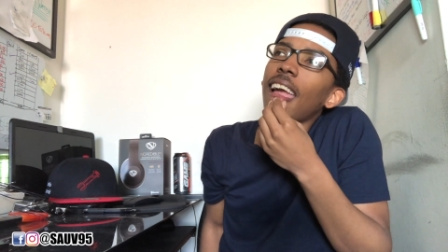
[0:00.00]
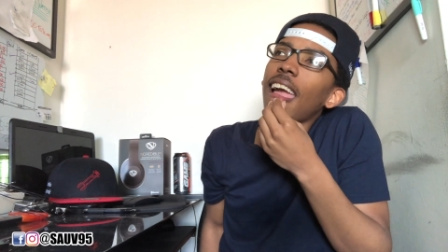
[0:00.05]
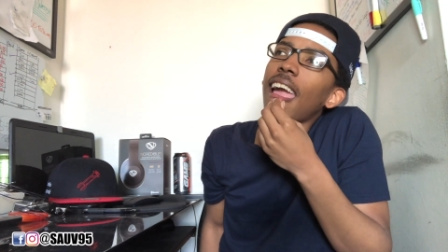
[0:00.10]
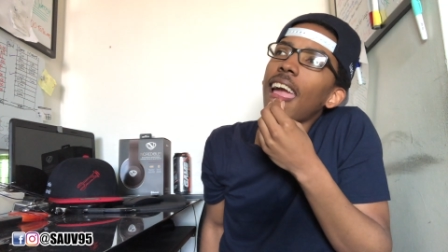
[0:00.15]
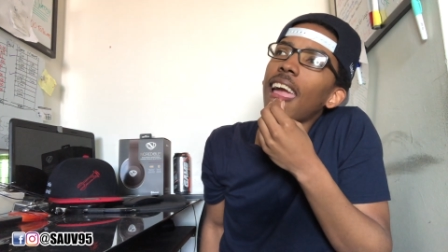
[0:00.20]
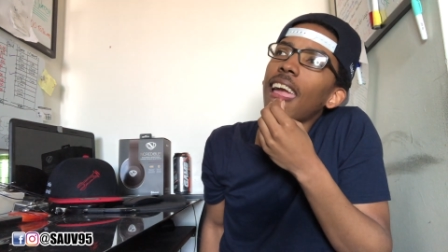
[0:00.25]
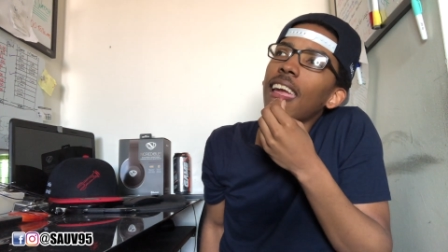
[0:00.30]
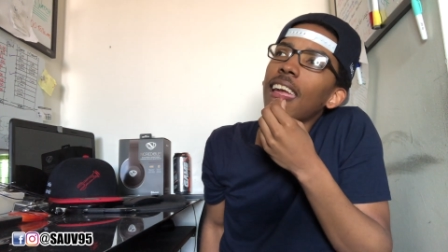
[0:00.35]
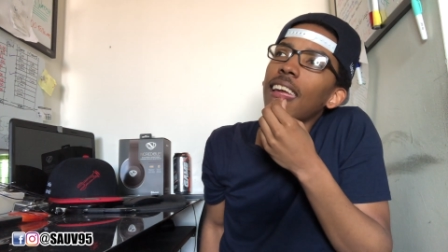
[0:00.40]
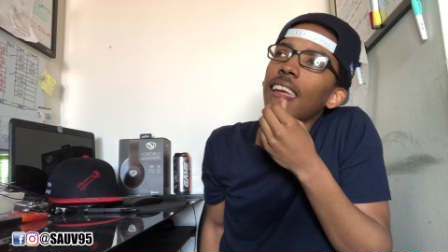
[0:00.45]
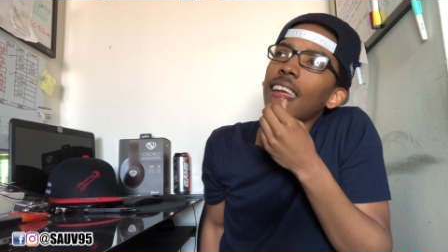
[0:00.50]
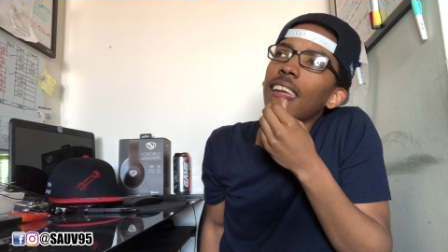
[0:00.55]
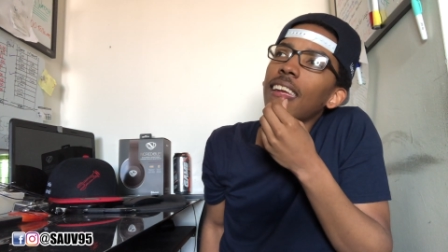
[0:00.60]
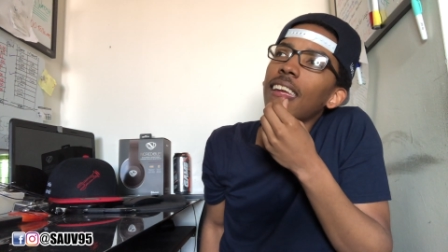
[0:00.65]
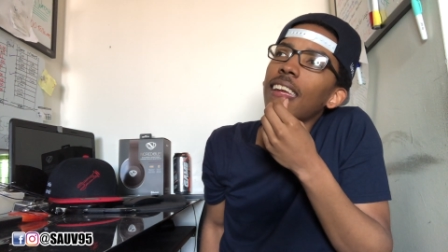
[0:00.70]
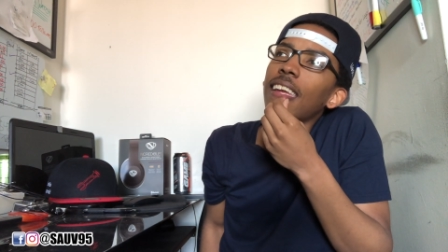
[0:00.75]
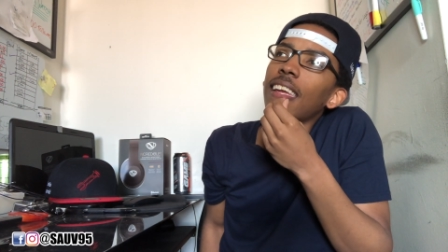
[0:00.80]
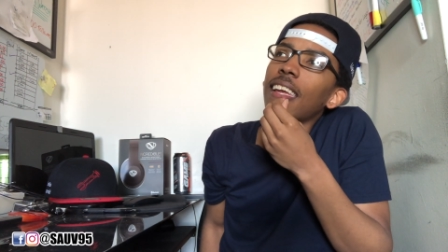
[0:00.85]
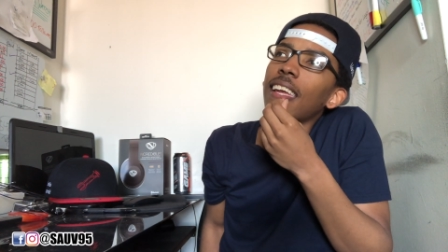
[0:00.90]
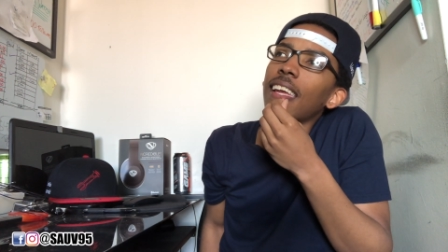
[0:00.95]
a
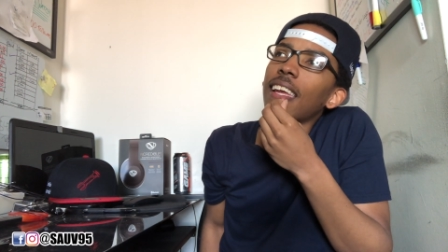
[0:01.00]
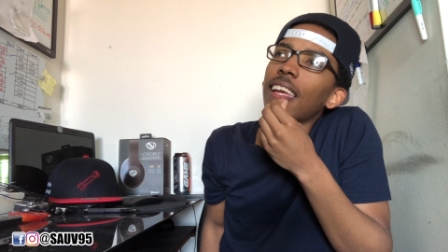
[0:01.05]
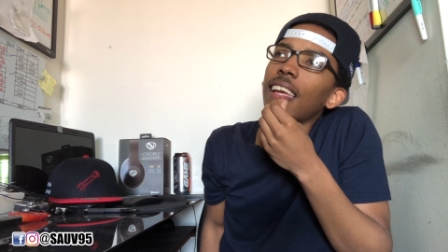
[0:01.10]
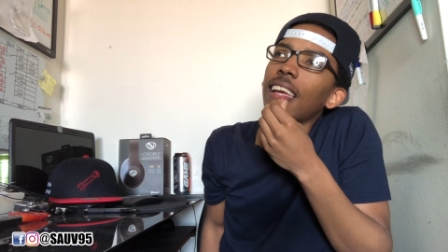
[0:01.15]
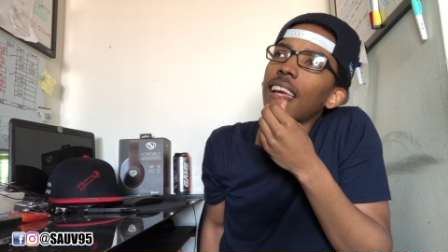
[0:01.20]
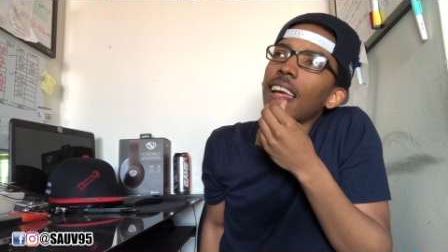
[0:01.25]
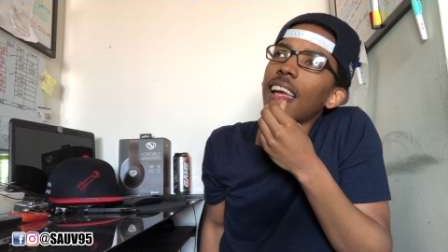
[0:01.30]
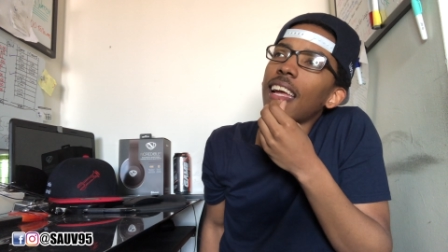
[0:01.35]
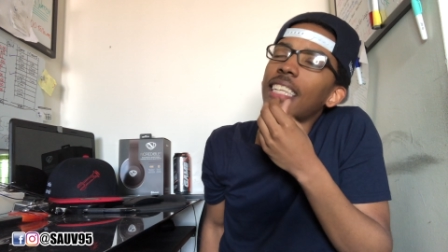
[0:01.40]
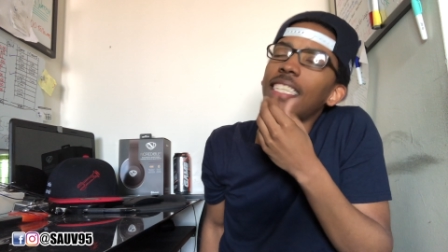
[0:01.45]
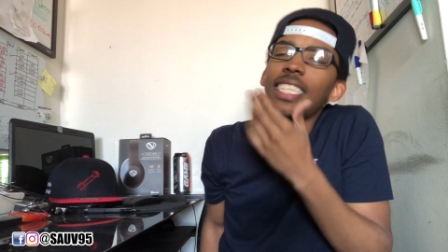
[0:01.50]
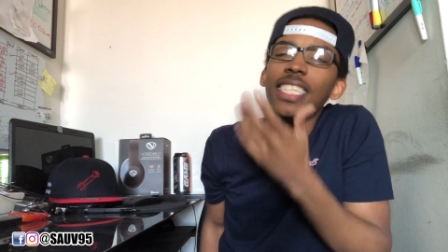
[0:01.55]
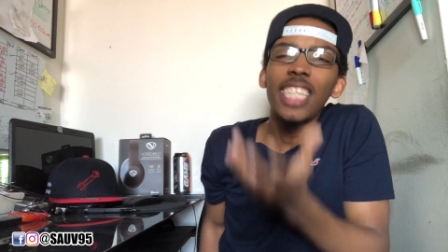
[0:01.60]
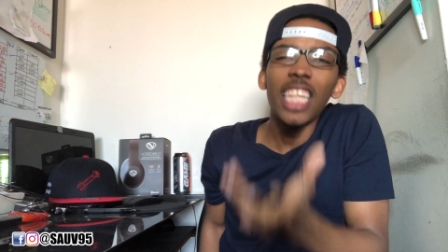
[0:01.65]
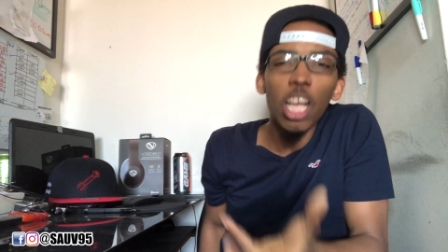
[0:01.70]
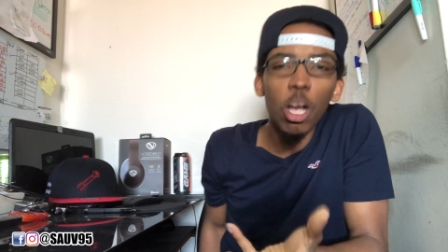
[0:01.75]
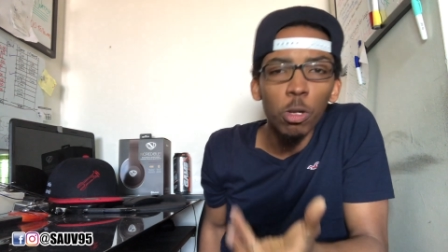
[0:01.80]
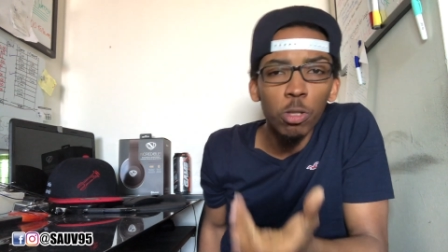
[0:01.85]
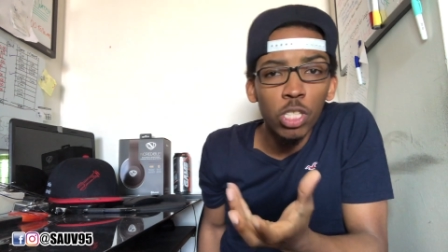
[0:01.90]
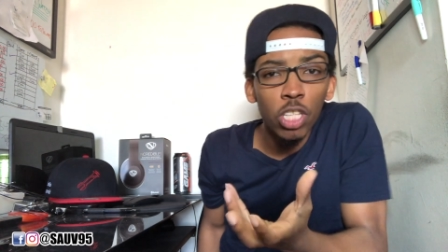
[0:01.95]

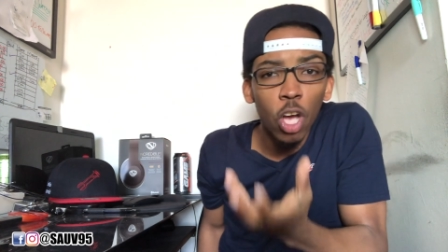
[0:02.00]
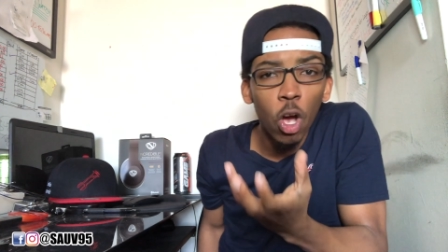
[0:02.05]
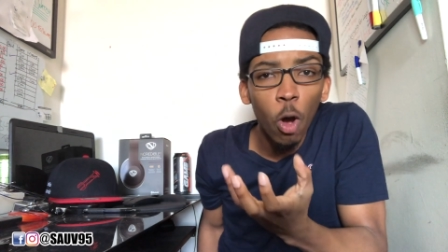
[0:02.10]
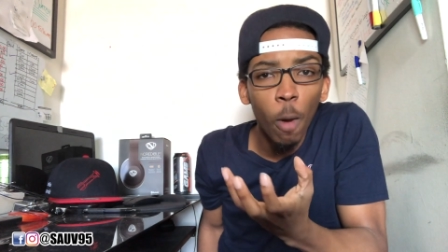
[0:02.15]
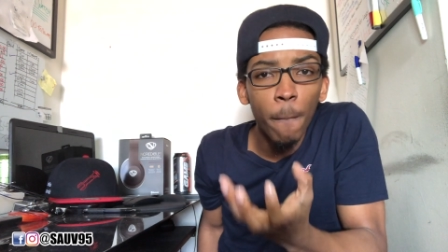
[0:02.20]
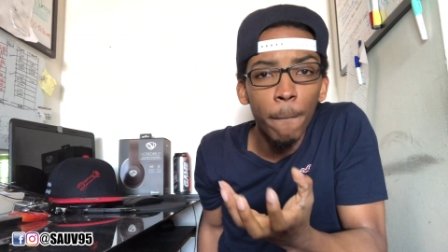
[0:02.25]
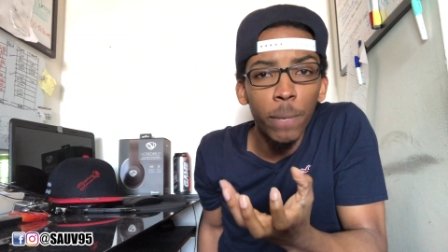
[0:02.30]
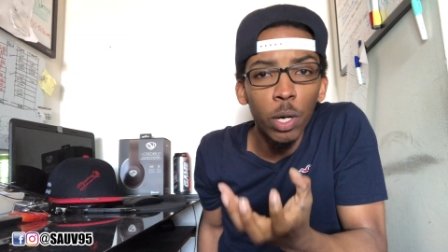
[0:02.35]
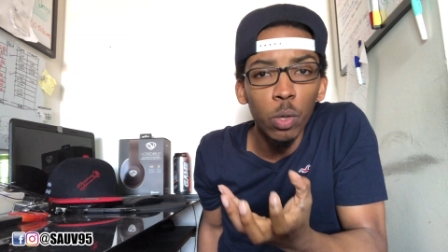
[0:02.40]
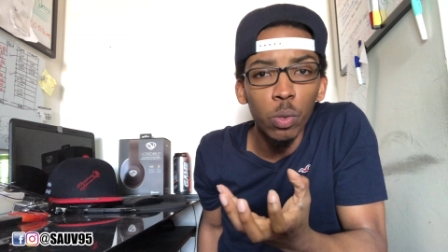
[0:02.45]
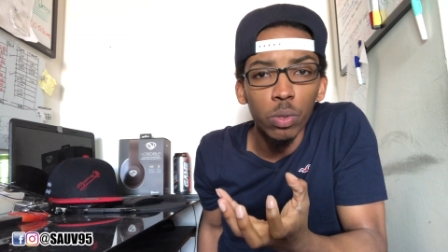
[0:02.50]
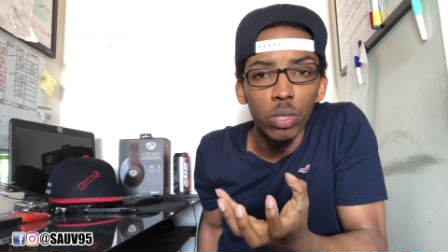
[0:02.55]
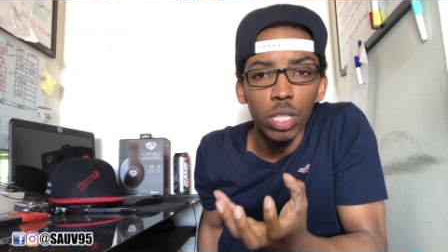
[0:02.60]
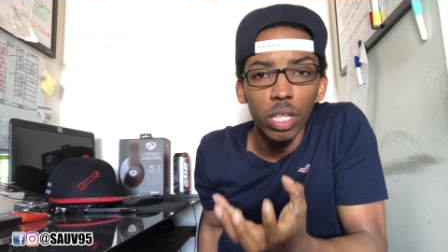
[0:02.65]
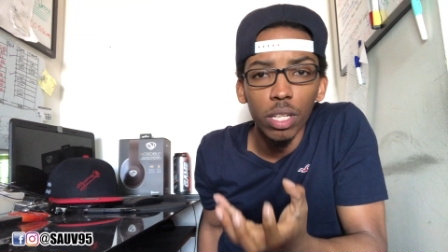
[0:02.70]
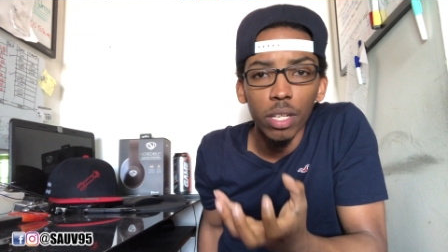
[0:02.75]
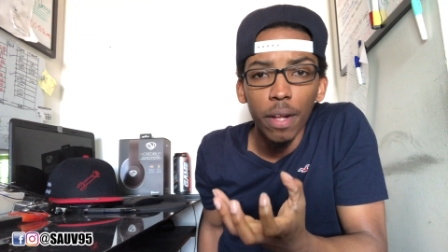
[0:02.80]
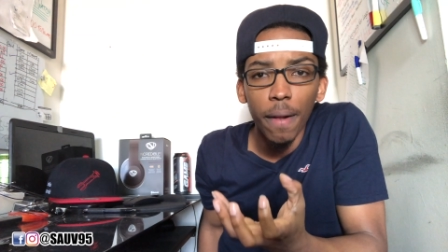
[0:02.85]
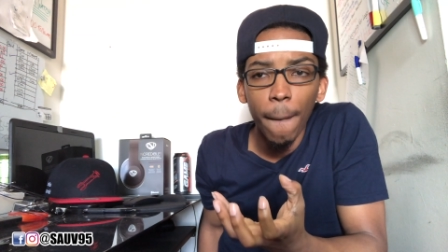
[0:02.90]
steel-toe boot,